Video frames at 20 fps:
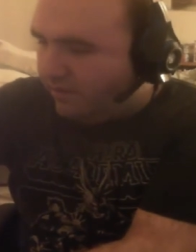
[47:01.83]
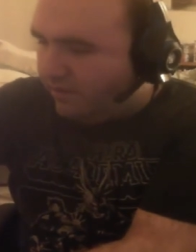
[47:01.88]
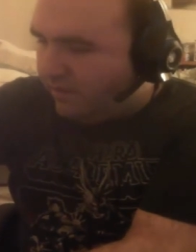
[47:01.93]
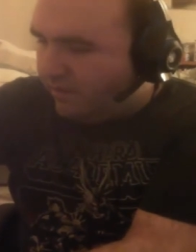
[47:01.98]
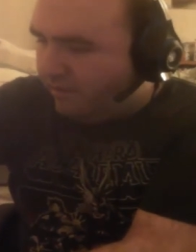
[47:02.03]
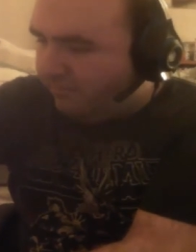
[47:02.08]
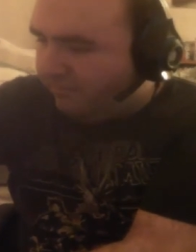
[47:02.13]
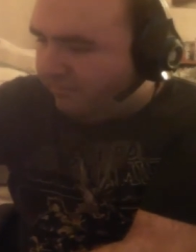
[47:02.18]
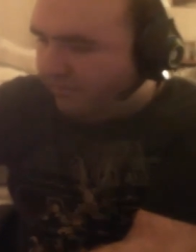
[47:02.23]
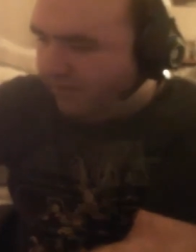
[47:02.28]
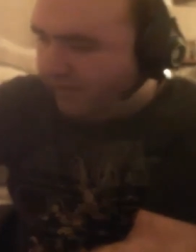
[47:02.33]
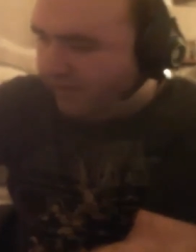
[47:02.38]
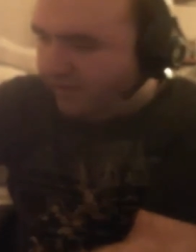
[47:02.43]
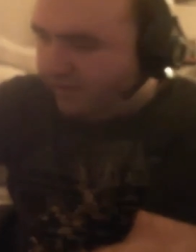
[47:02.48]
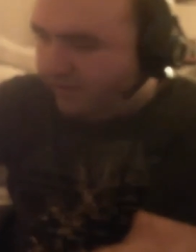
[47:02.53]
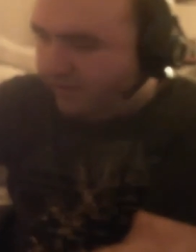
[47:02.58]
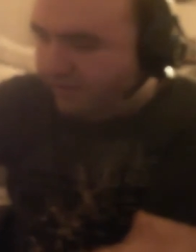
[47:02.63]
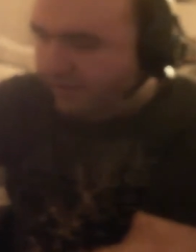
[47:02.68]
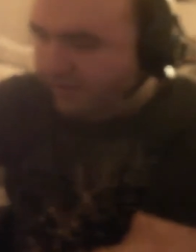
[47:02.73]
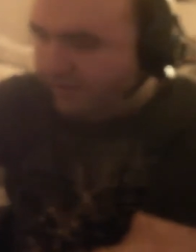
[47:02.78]
Oh, boy.
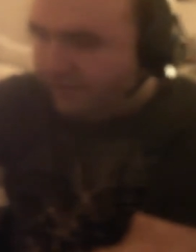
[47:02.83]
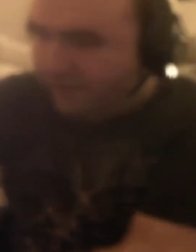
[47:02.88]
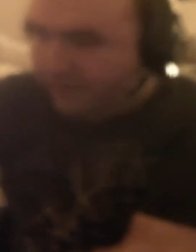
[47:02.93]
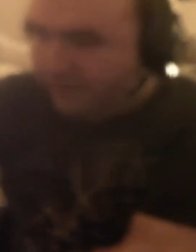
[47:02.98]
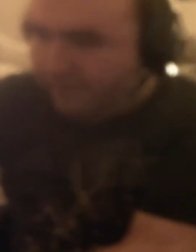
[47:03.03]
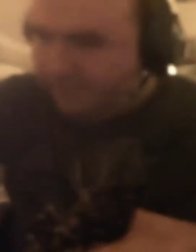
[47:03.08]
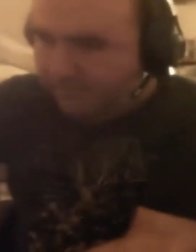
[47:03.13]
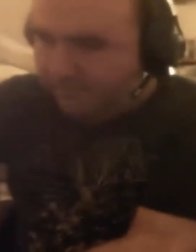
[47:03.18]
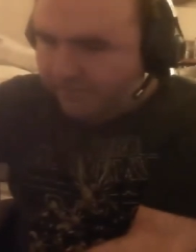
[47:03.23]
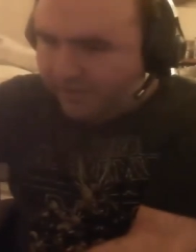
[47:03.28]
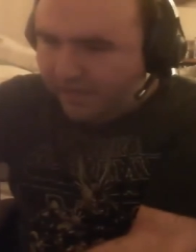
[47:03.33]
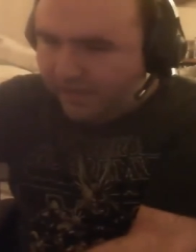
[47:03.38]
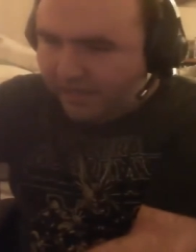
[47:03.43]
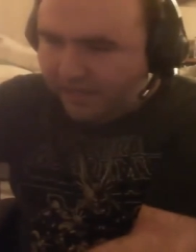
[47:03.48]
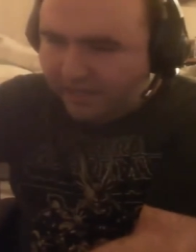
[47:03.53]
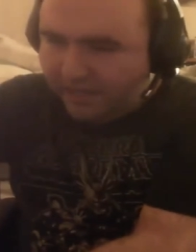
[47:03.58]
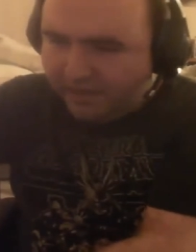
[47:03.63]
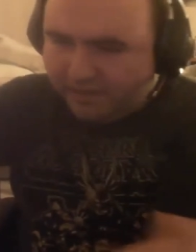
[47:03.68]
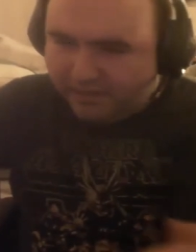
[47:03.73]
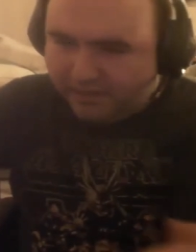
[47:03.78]

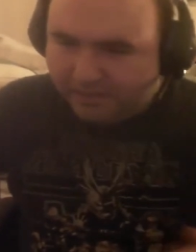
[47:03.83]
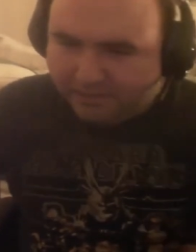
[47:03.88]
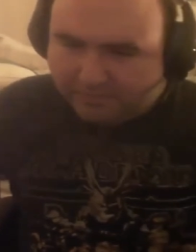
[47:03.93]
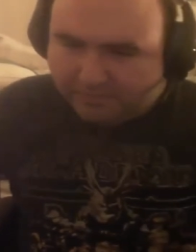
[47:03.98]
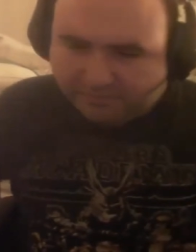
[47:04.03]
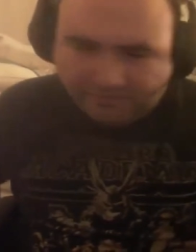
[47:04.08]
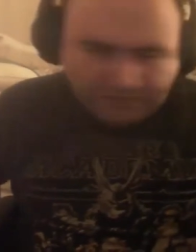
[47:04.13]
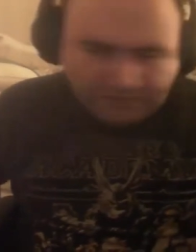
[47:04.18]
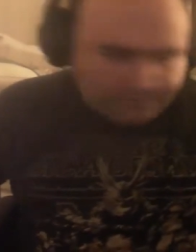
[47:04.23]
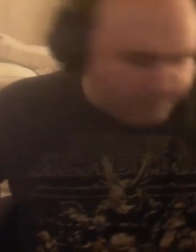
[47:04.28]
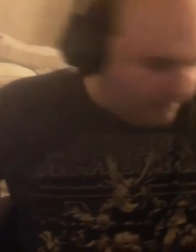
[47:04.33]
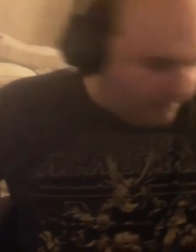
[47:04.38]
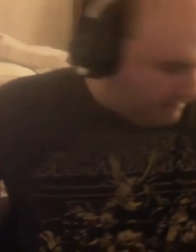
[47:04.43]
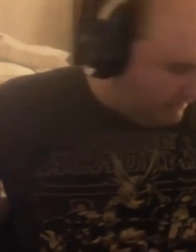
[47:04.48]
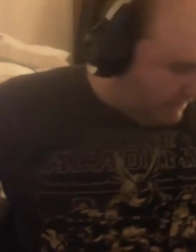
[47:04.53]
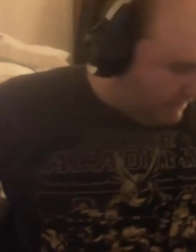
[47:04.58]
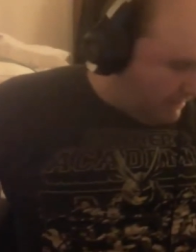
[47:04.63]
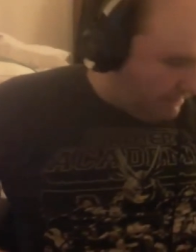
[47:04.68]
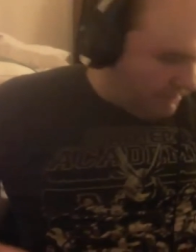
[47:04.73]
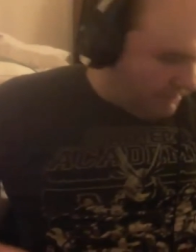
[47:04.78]
And clean out the fucking
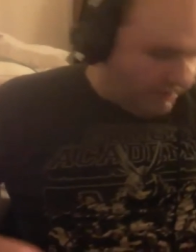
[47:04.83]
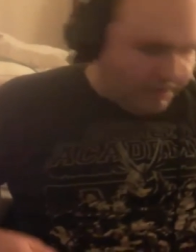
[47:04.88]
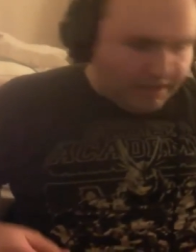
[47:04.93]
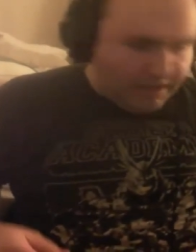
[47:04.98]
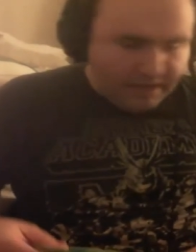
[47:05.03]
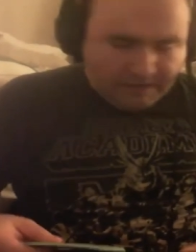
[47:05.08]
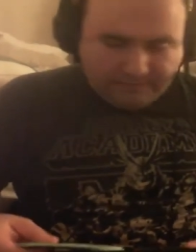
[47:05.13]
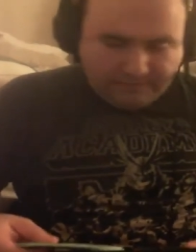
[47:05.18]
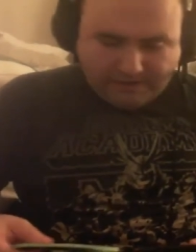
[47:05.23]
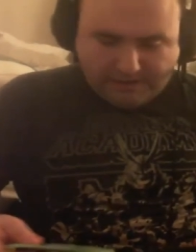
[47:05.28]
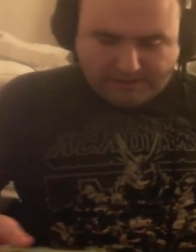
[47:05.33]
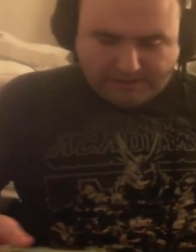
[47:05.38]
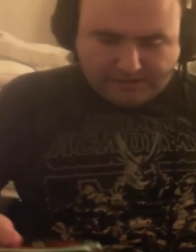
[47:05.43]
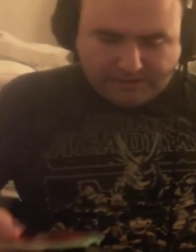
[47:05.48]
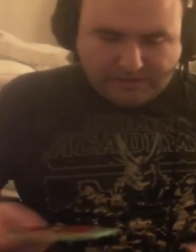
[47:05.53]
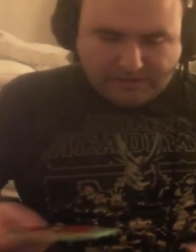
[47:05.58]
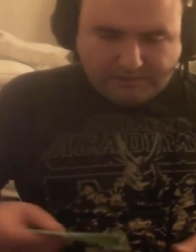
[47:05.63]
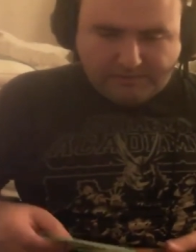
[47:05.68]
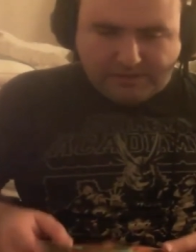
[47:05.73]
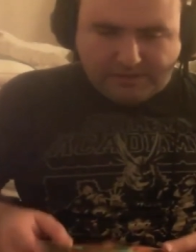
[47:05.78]
wrapping paper. Alright,
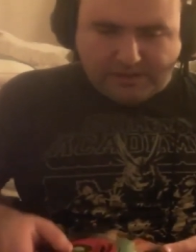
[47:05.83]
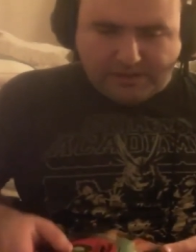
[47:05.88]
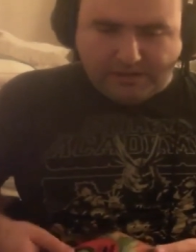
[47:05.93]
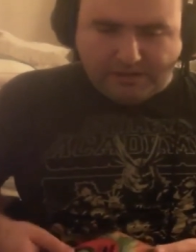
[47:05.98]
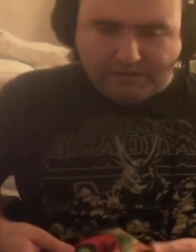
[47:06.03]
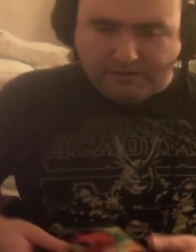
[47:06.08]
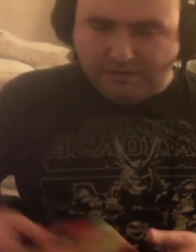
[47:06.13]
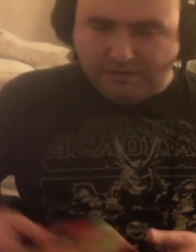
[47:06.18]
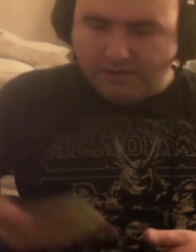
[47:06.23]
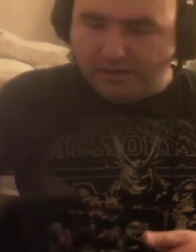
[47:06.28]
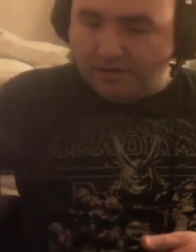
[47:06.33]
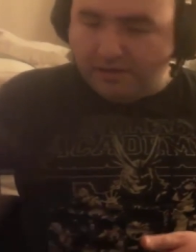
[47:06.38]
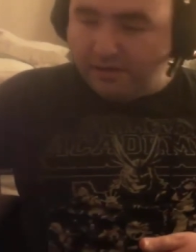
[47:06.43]
so here we go.